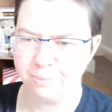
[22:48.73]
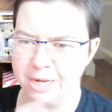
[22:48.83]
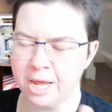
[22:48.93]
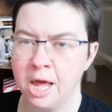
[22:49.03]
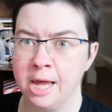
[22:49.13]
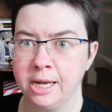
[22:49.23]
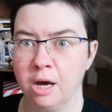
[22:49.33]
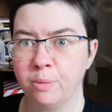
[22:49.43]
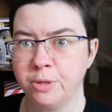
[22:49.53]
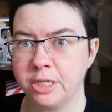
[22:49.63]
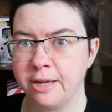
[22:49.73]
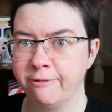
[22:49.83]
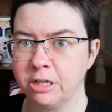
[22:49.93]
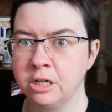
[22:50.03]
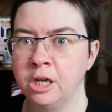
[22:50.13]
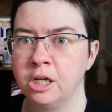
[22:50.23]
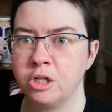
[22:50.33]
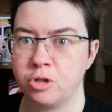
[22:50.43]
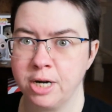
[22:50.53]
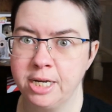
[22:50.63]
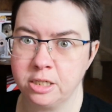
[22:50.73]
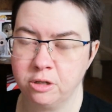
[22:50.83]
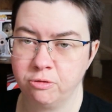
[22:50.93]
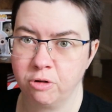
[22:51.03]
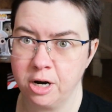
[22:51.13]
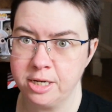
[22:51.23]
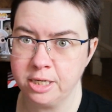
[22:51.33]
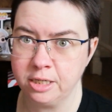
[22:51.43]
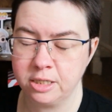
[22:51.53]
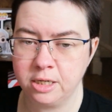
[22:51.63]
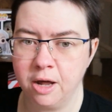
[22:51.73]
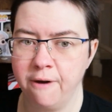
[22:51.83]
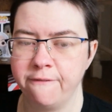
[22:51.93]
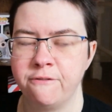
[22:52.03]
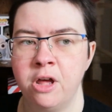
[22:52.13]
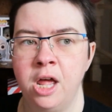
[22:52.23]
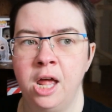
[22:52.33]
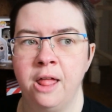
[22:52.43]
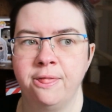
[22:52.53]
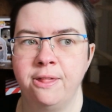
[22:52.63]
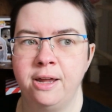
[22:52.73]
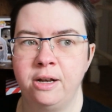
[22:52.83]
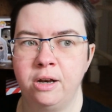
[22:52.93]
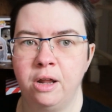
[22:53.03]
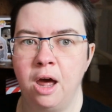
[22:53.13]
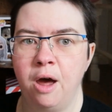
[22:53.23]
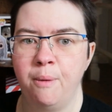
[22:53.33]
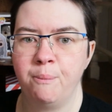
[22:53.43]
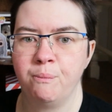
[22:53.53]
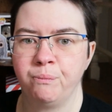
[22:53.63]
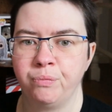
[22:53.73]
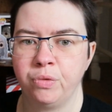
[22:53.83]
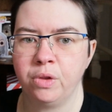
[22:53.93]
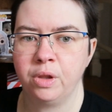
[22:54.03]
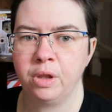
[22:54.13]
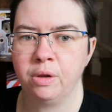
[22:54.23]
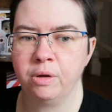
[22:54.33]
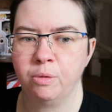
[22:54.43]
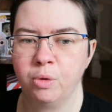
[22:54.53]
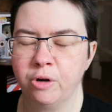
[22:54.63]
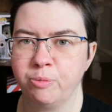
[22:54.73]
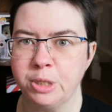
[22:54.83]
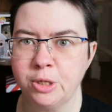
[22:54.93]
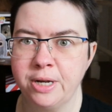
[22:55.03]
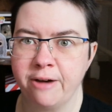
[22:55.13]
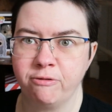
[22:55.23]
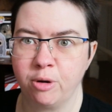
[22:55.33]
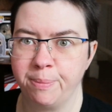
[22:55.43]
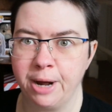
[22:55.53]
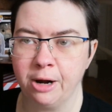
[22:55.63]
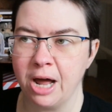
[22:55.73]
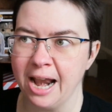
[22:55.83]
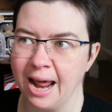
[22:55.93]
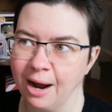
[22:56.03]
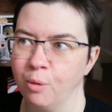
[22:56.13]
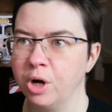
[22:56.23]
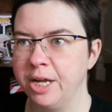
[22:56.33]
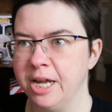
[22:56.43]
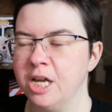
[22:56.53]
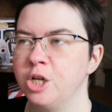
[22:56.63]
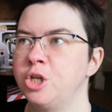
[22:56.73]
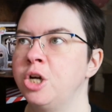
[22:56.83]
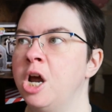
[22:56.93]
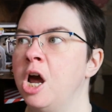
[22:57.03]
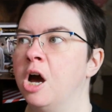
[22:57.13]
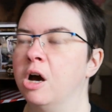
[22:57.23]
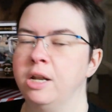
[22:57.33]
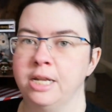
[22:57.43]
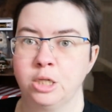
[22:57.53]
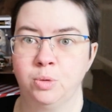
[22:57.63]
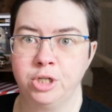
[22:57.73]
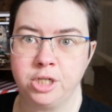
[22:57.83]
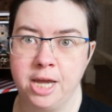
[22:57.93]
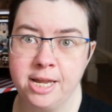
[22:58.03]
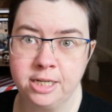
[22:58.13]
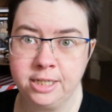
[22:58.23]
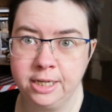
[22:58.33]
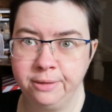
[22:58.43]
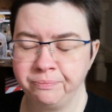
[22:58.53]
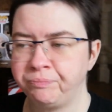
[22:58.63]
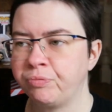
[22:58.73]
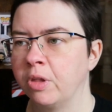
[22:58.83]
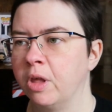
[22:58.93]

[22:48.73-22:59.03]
tend to be get up at 7, straight into writing stuff. Then when I've been doing that for about an hour-ish, I then switch to editing.